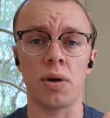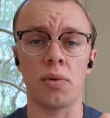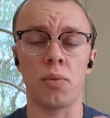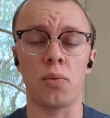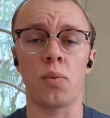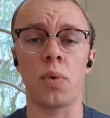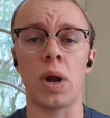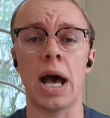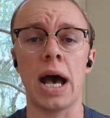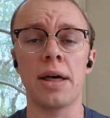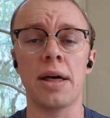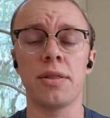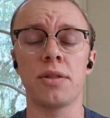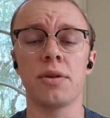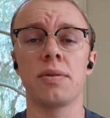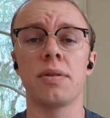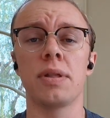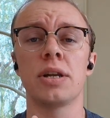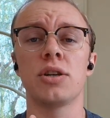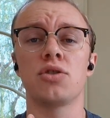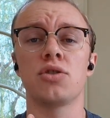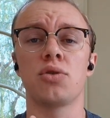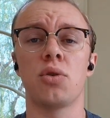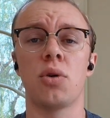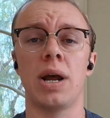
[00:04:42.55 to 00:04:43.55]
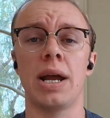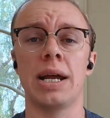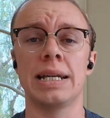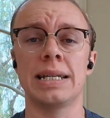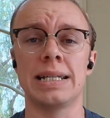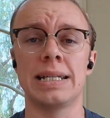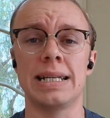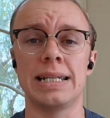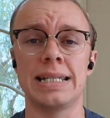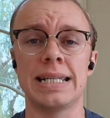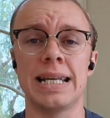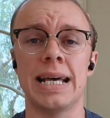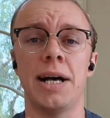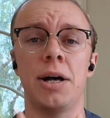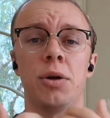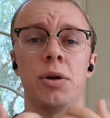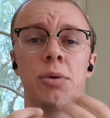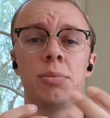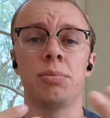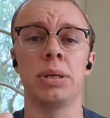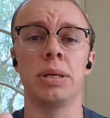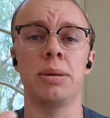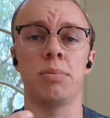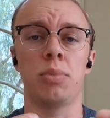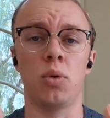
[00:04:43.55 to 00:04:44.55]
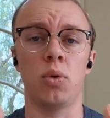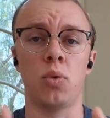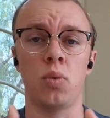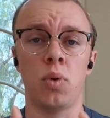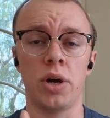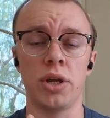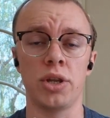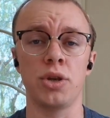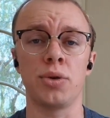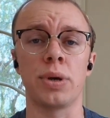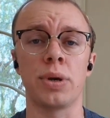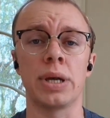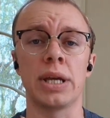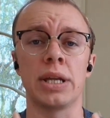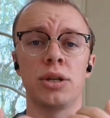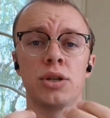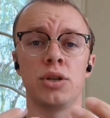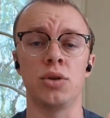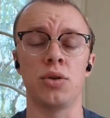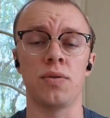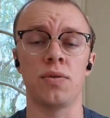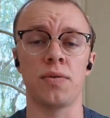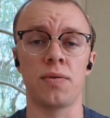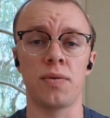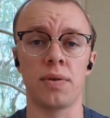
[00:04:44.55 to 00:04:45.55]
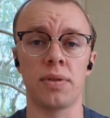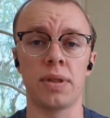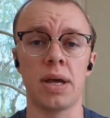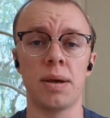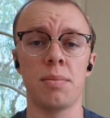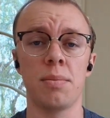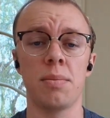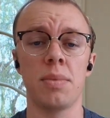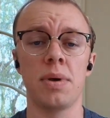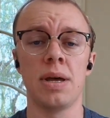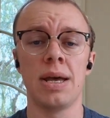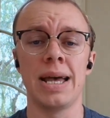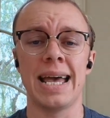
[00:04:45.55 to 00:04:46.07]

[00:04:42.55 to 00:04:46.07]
rather than trying to tell people what you can do for them,